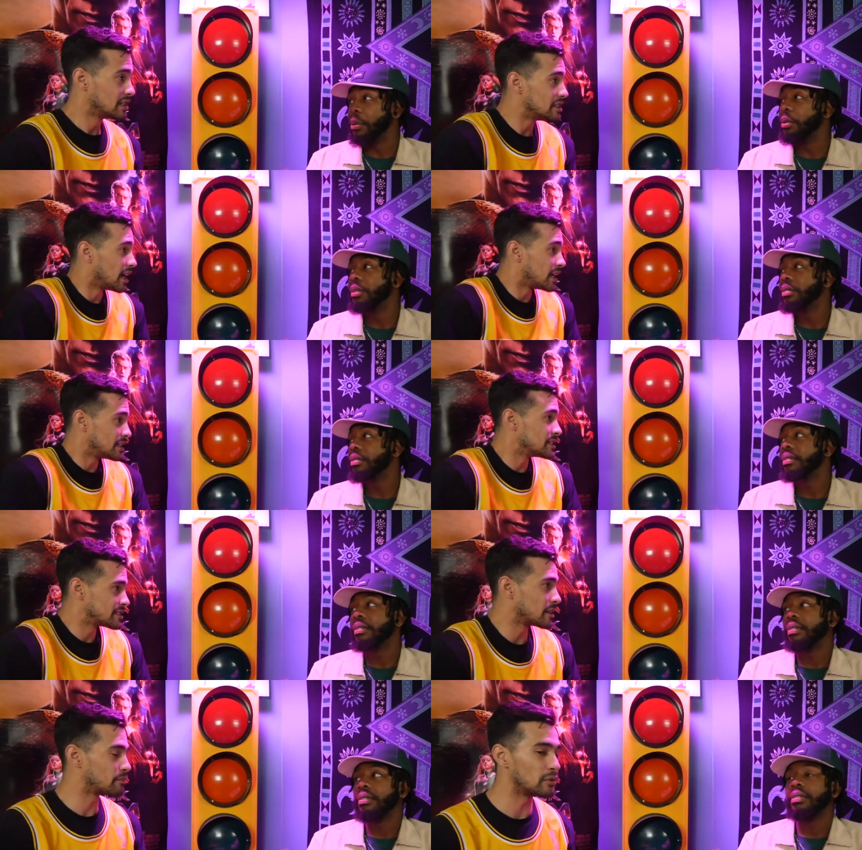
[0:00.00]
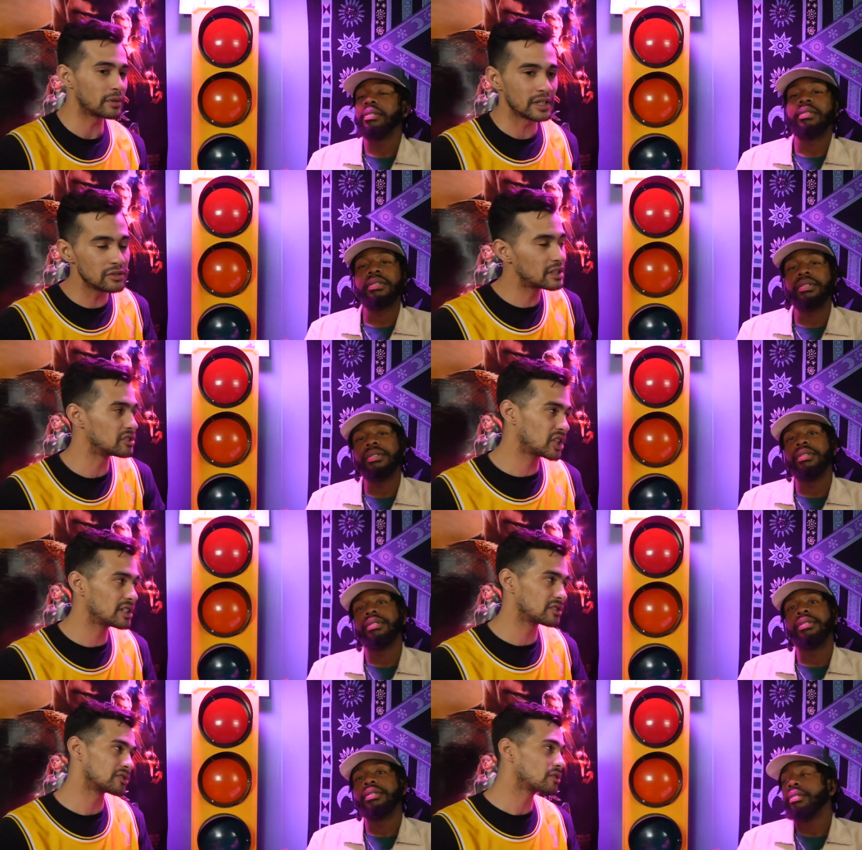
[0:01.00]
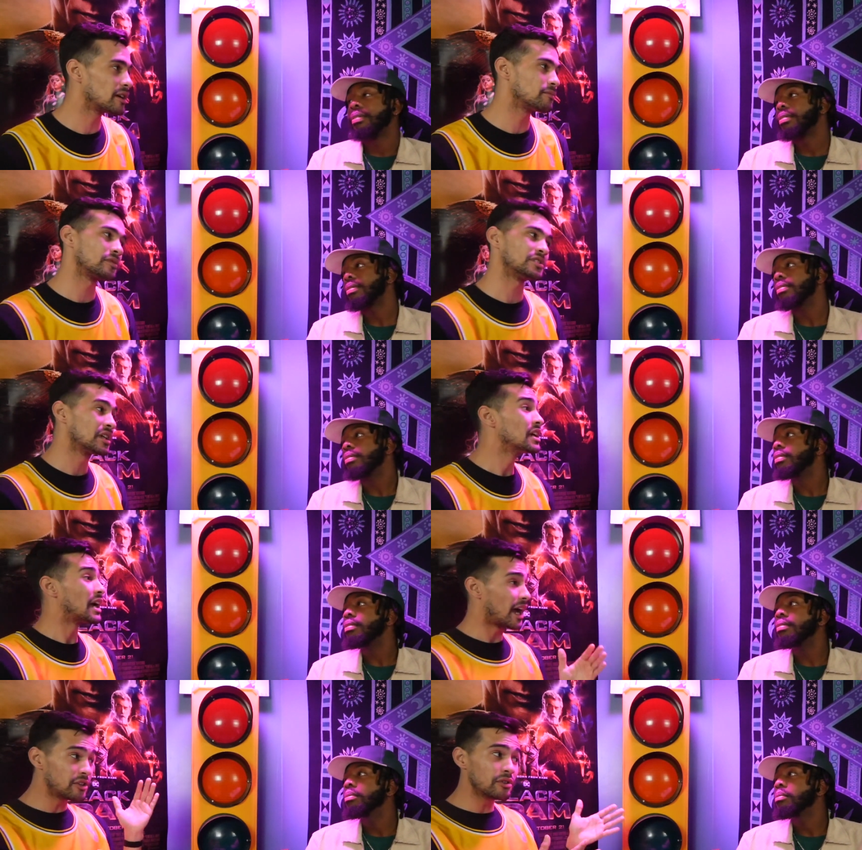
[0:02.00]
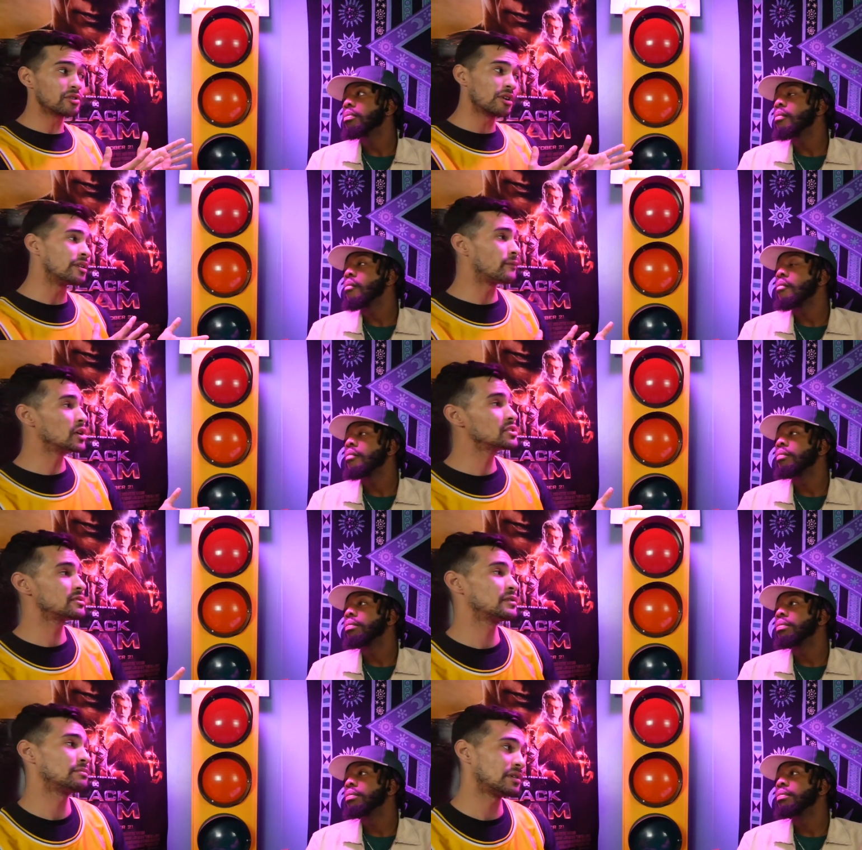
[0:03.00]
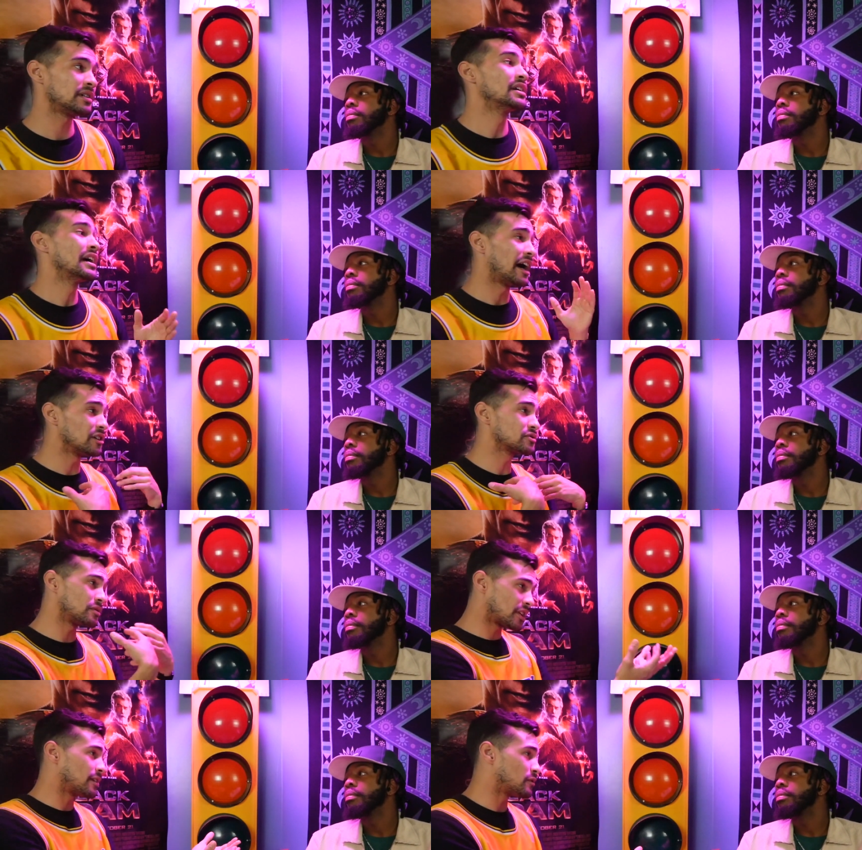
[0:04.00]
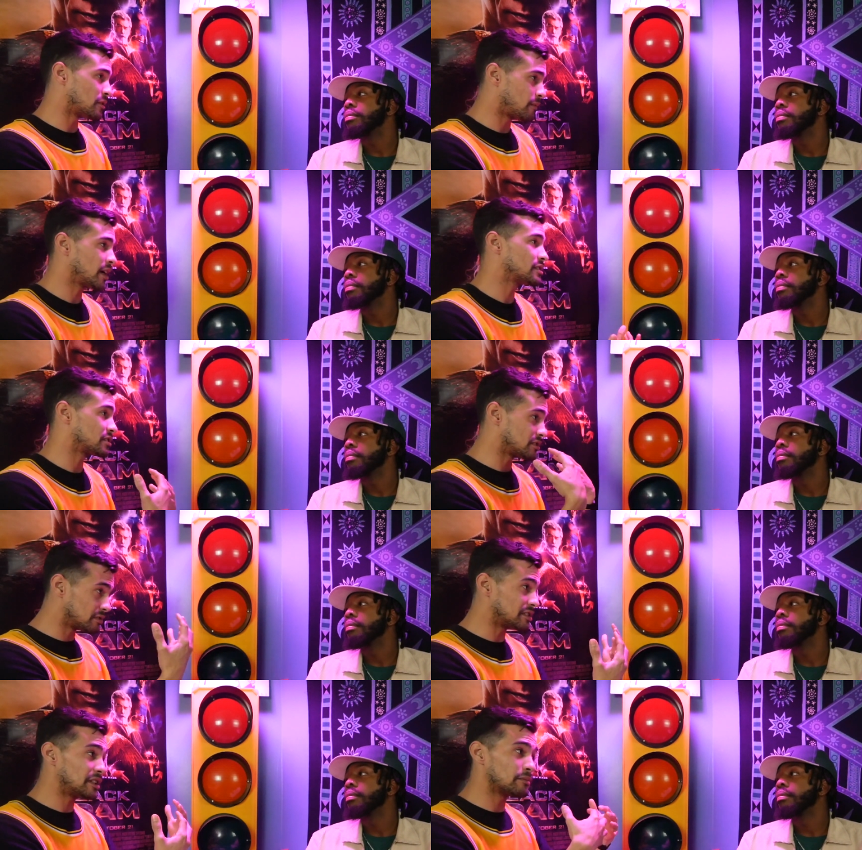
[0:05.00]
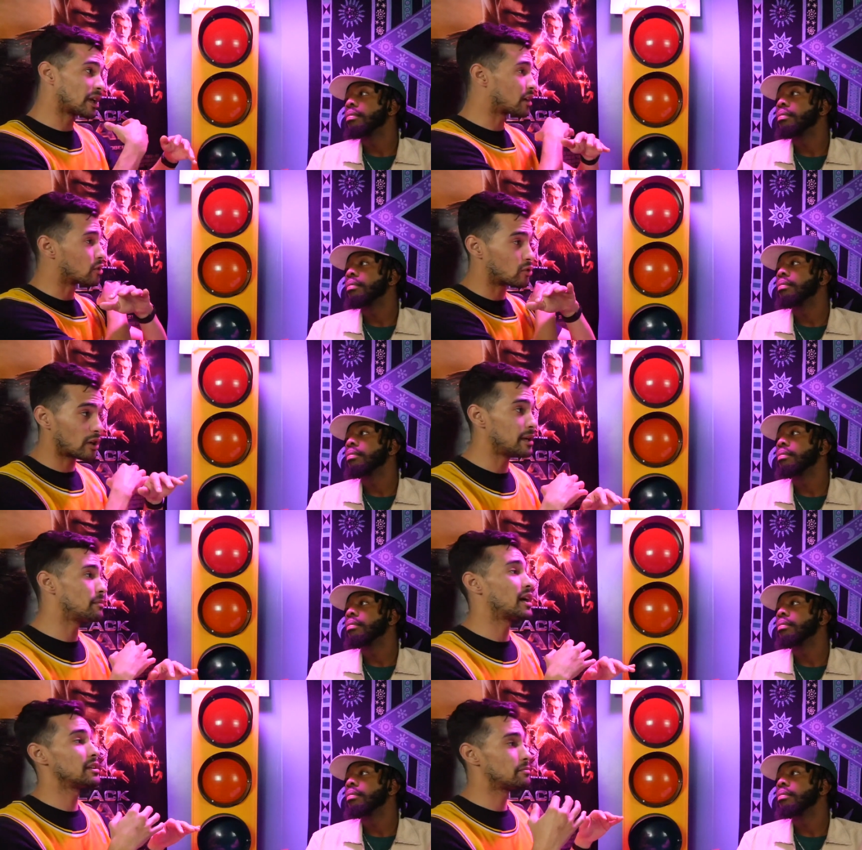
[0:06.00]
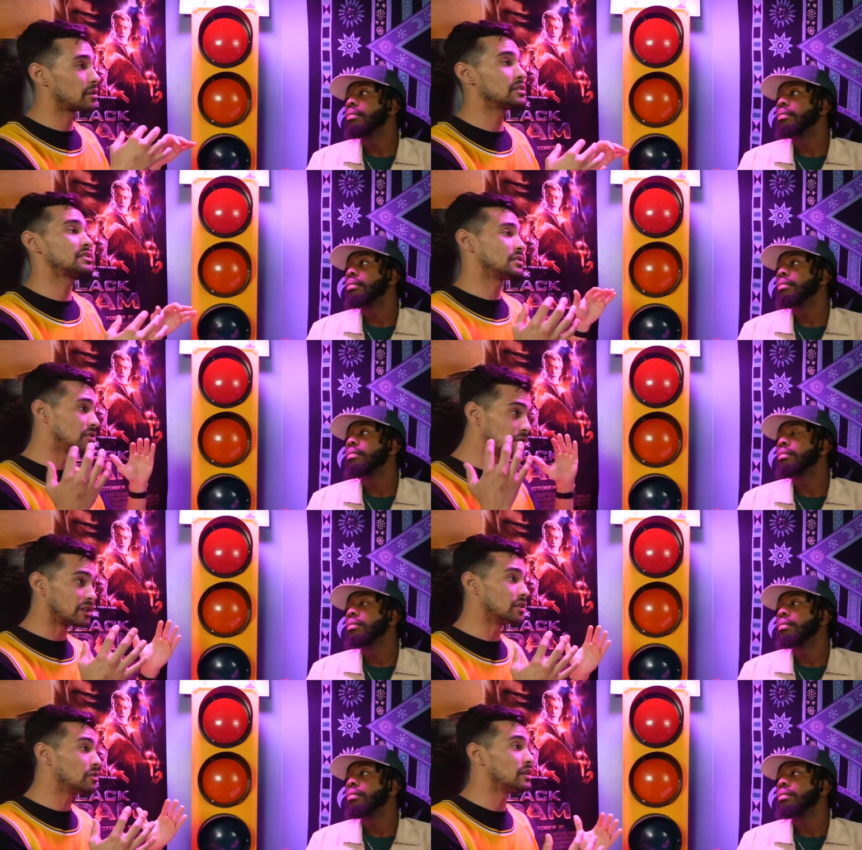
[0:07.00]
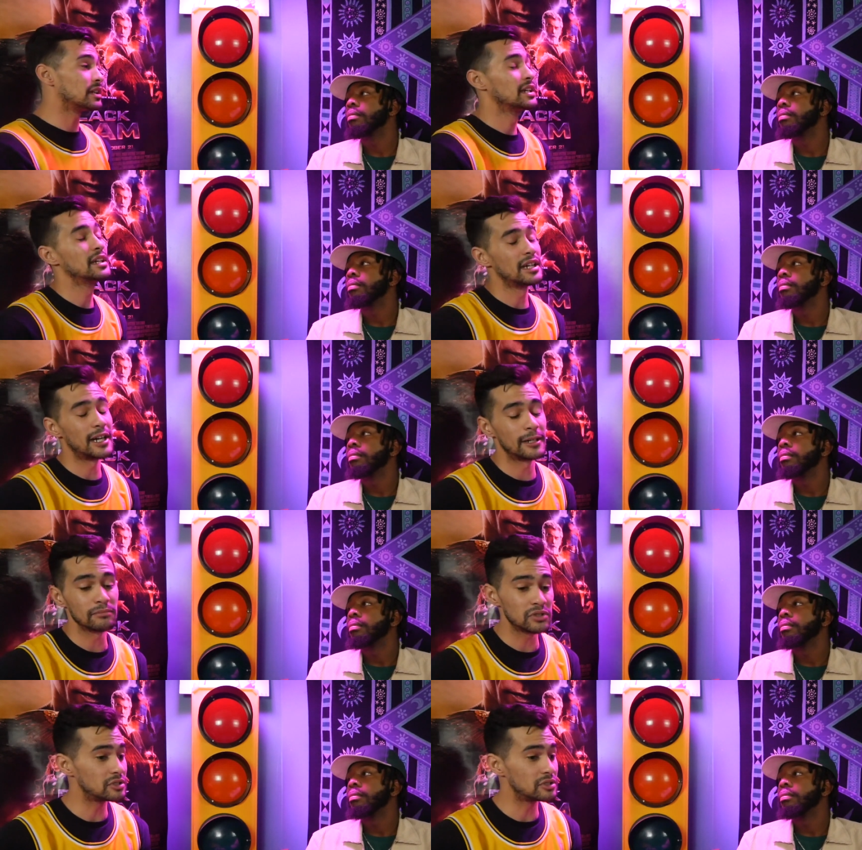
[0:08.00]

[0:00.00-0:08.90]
Speaker 1: Yeah, it is simple, but you can change the script, which I know you're on the verge of it, but I also want to give you advice because you seem like a great minded person. You can do it. Um, you